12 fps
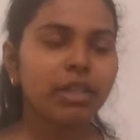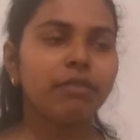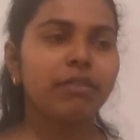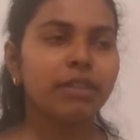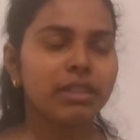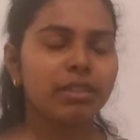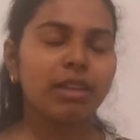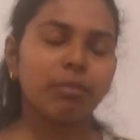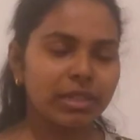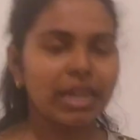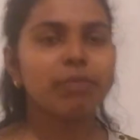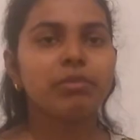Even if it's
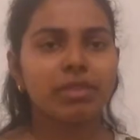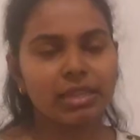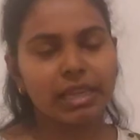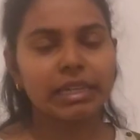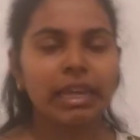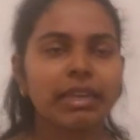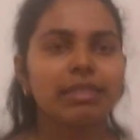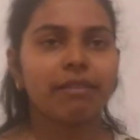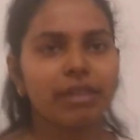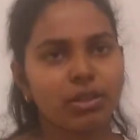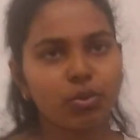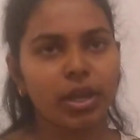sometimes they take
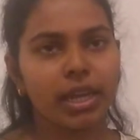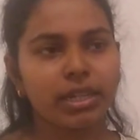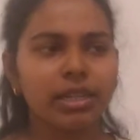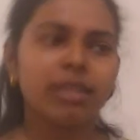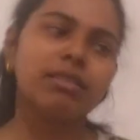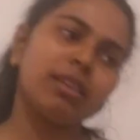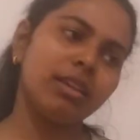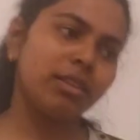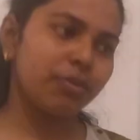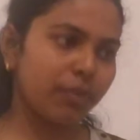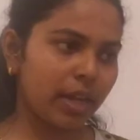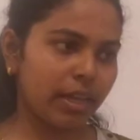7 to 8 days,
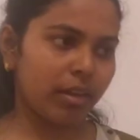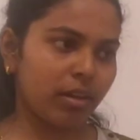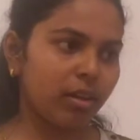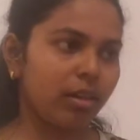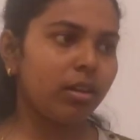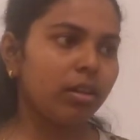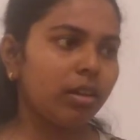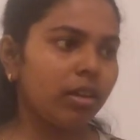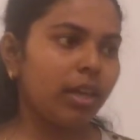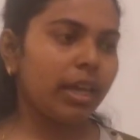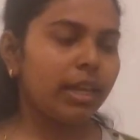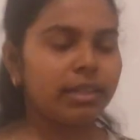it's fine.
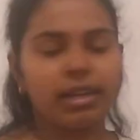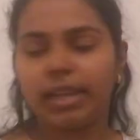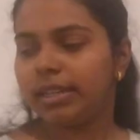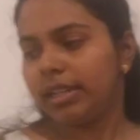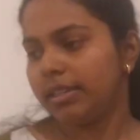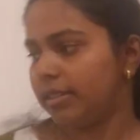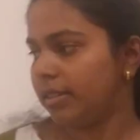8, 9 days.